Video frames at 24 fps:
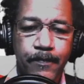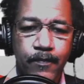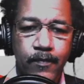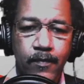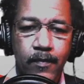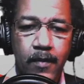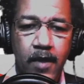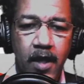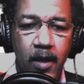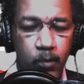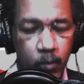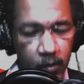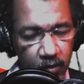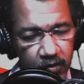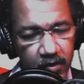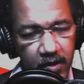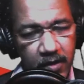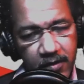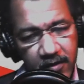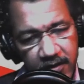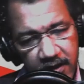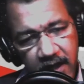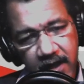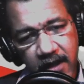And the
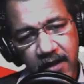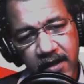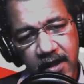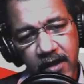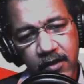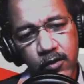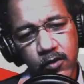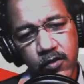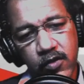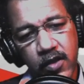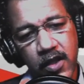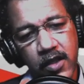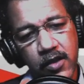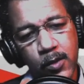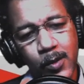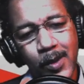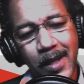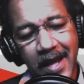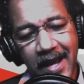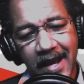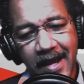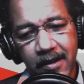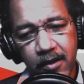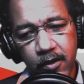second that you say you
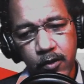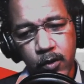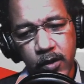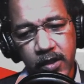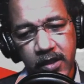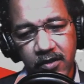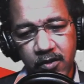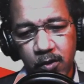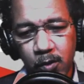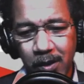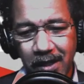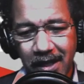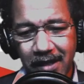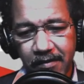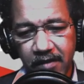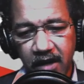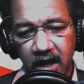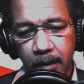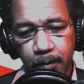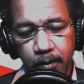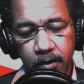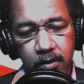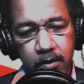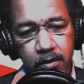can't do it and you give
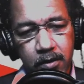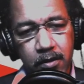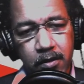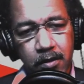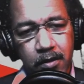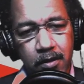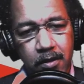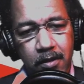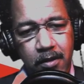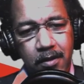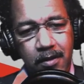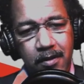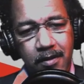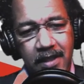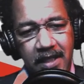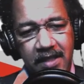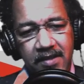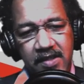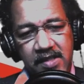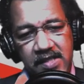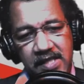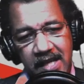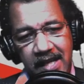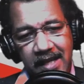up, that's the
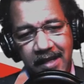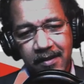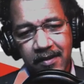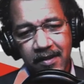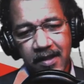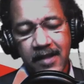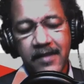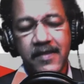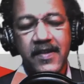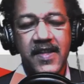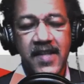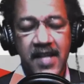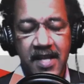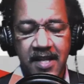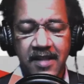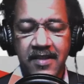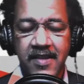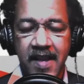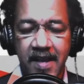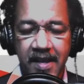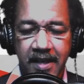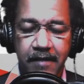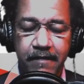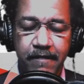second that they
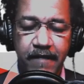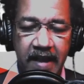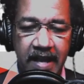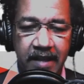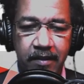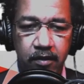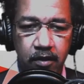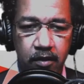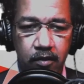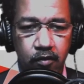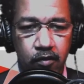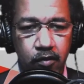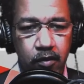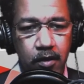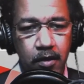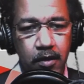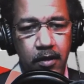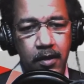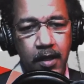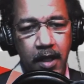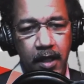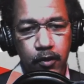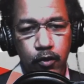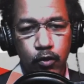take advantage
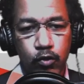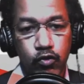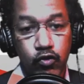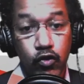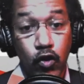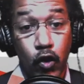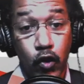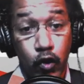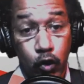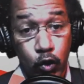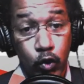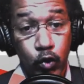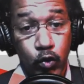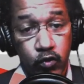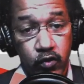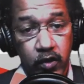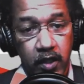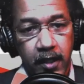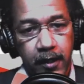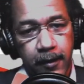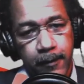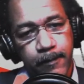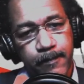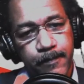and you start losing.
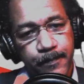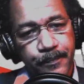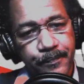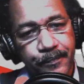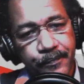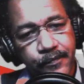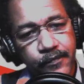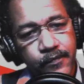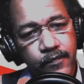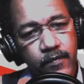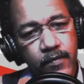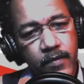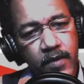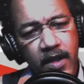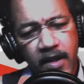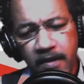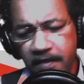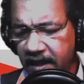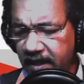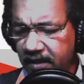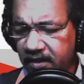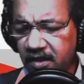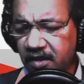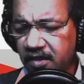
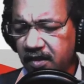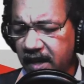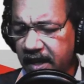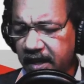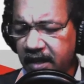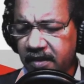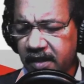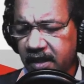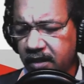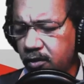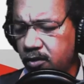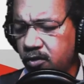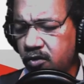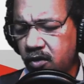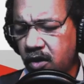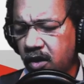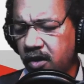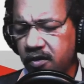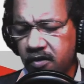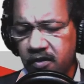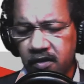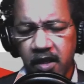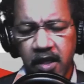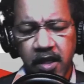That's the second that you start
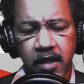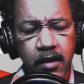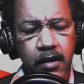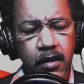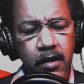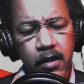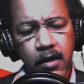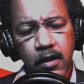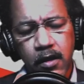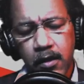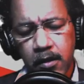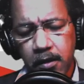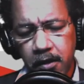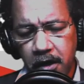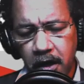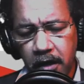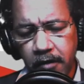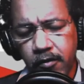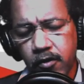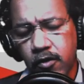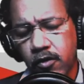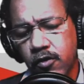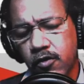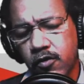seeing
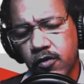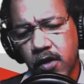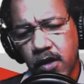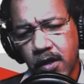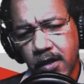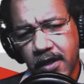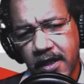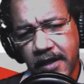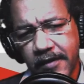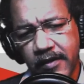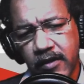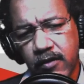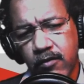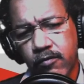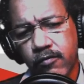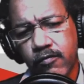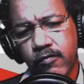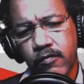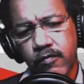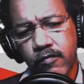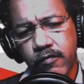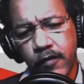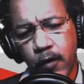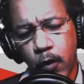governors giving
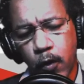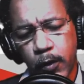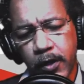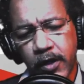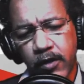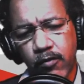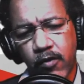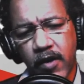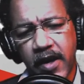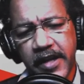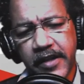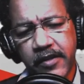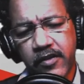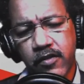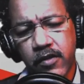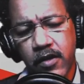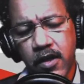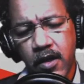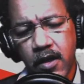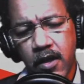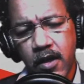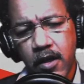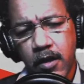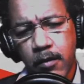voting rights
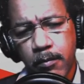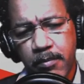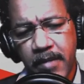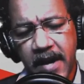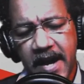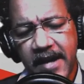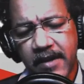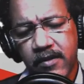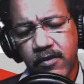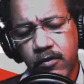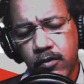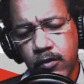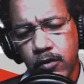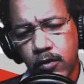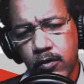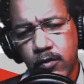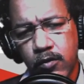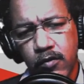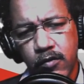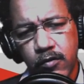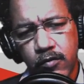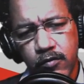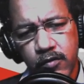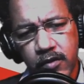back to
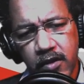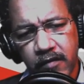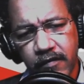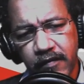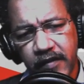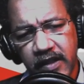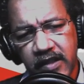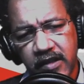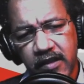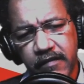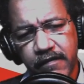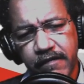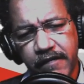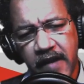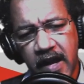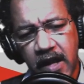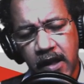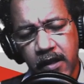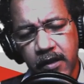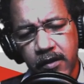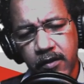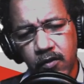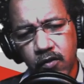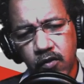convicted
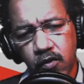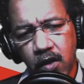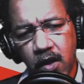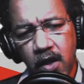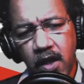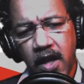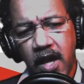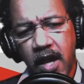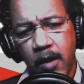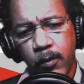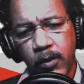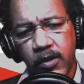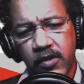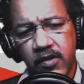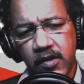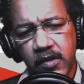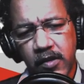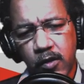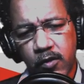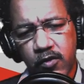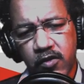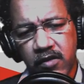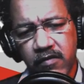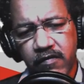felons. And we see those
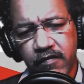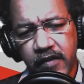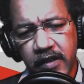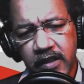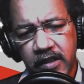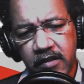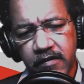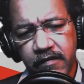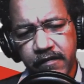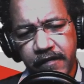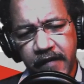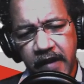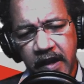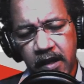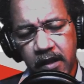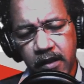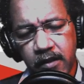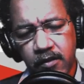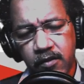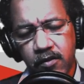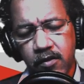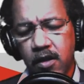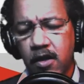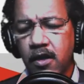convicted
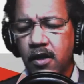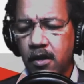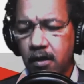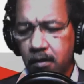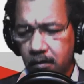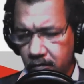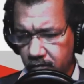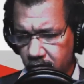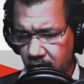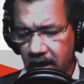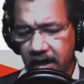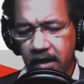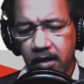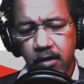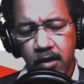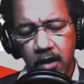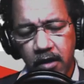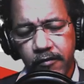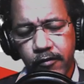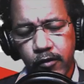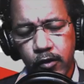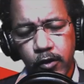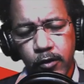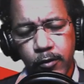felons, like
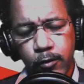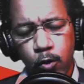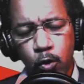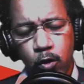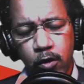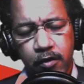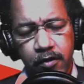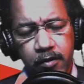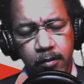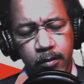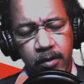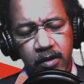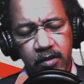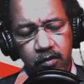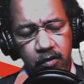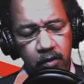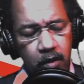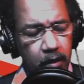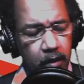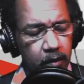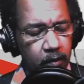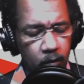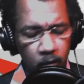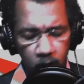Governor Northam is
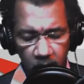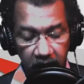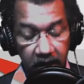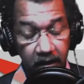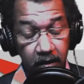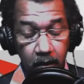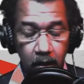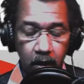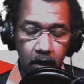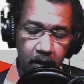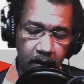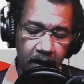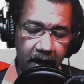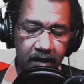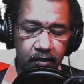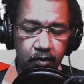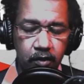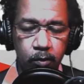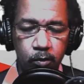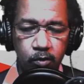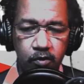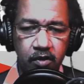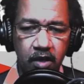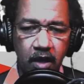done, like actually it
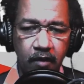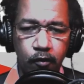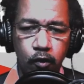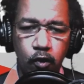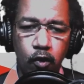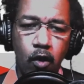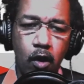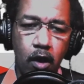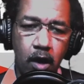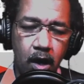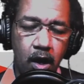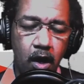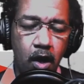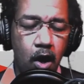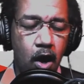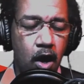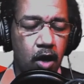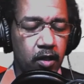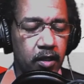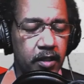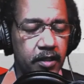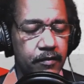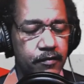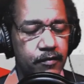was Governor
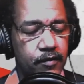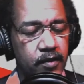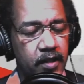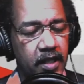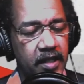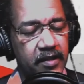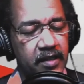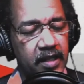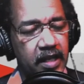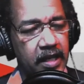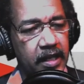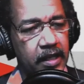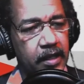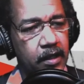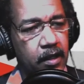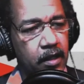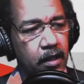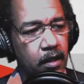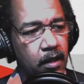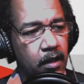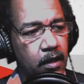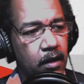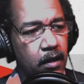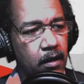McAuliffe that did it.
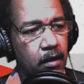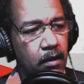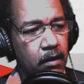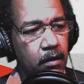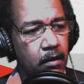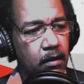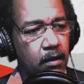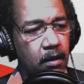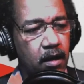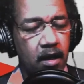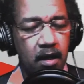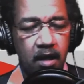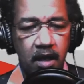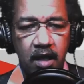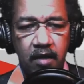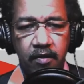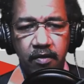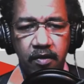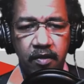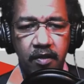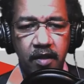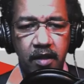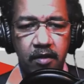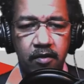And
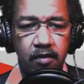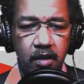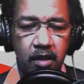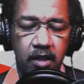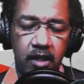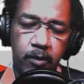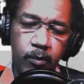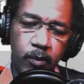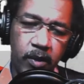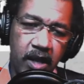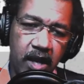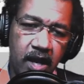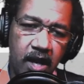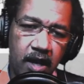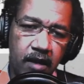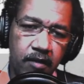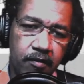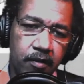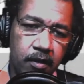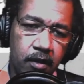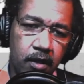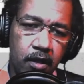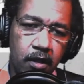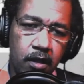then suddenly we have
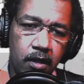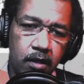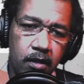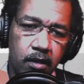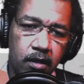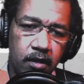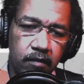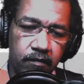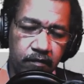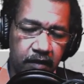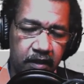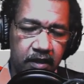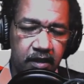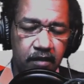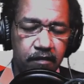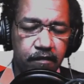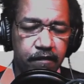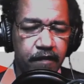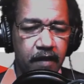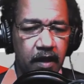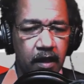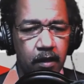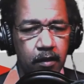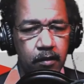convicted
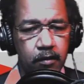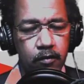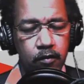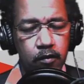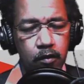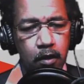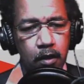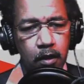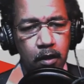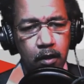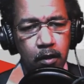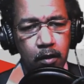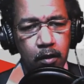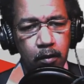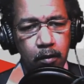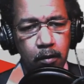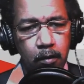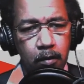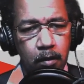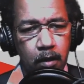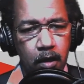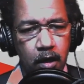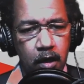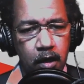felons who
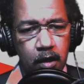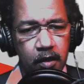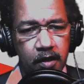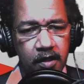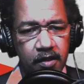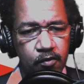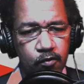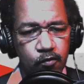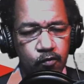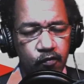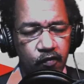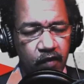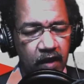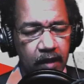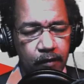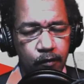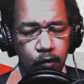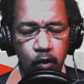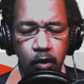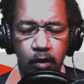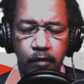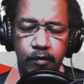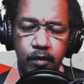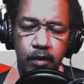are in favor
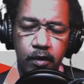of